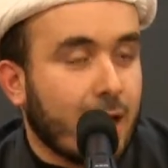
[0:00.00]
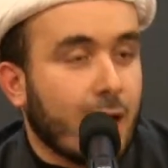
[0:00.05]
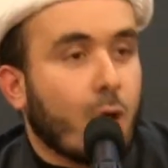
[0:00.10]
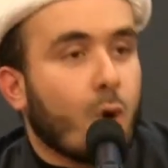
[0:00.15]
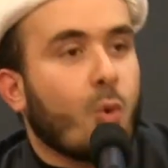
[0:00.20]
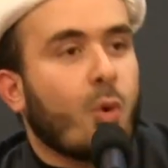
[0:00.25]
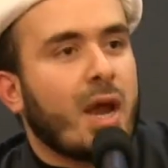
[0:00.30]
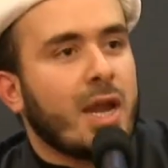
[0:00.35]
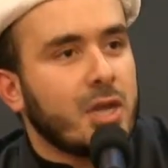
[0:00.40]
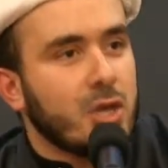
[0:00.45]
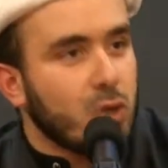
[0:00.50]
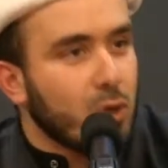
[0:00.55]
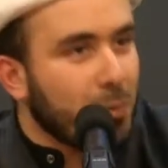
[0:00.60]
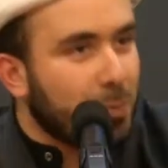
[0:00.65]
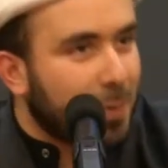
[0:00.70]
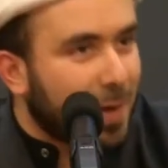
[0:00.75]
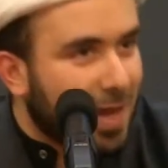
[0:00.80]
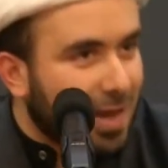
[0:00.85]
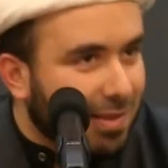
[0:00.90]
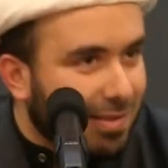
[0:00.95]
When you
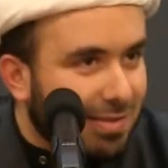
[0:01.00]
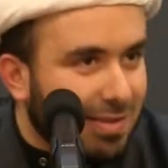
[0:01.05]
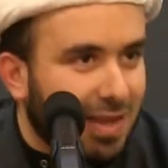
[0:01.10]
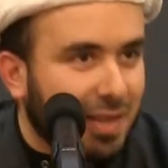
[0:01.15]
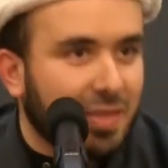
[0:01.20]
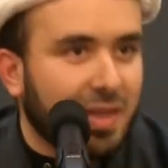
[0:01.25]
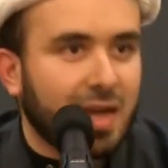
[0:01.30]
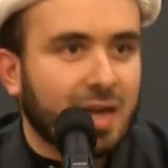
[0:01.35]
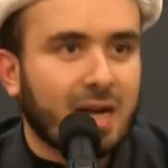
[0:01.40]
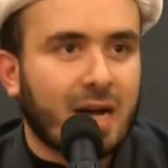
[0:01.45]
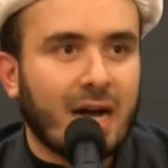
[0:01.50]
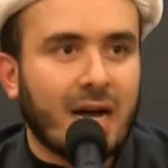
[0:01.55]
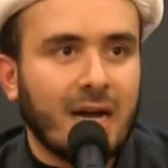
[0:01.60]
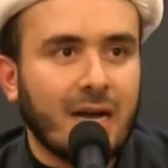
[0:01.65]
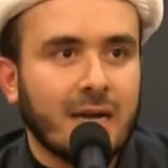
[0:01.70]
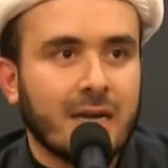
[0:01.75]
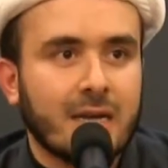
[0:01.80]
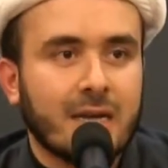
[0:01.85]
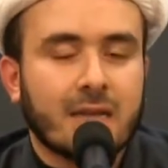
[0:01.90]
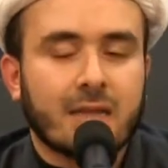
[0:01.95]
pay
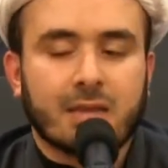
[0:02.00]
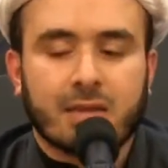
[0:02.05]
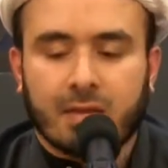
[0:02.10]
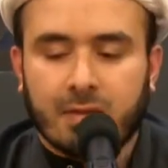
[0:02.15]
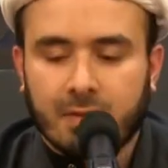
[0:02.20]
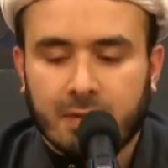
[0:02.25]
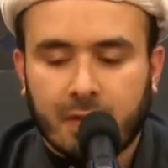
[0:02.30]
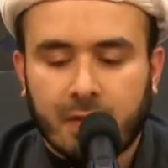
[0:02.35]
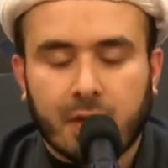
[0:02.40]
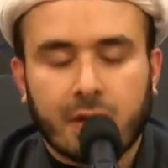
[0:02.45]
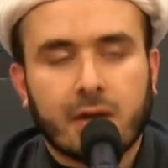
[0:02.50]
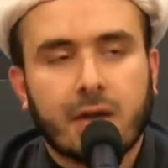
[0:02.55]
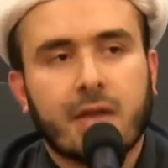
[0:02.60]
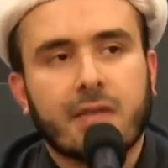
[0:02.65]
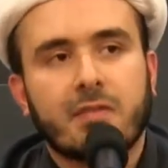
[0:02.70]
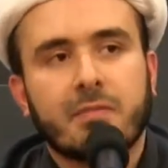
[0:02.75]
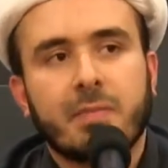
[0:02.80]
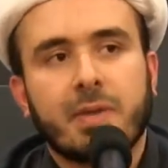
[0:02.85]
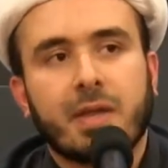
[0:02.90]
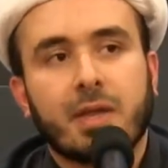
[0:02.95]
sadaqah, the sadaqah
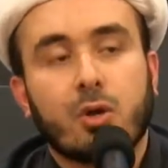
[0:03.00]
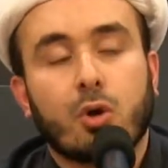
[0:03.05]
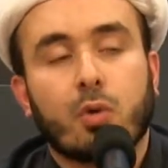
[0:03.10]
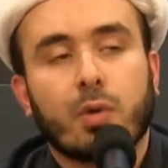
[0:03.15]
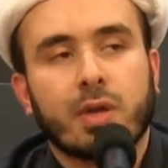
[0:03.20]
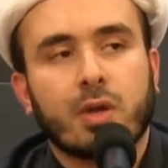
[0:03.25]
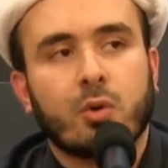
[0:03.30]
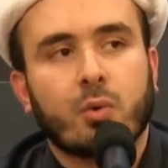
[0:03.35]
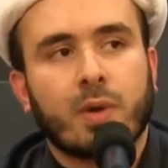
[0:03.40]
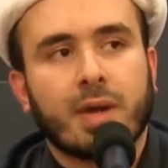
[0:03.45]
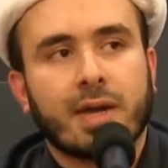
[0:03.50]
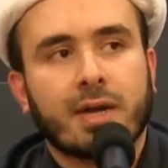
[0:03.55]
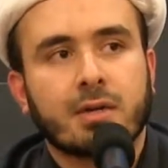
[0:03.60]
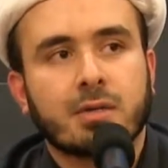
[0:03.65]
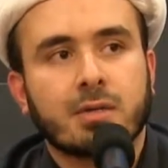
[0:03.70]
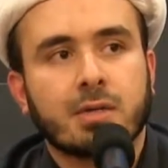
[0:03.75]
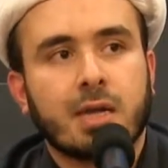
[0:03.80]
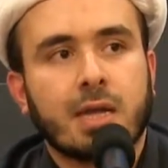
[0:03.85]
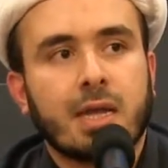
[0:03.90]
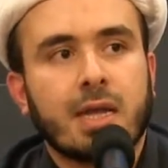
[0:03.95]
is going
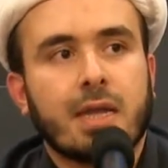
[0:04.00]
where?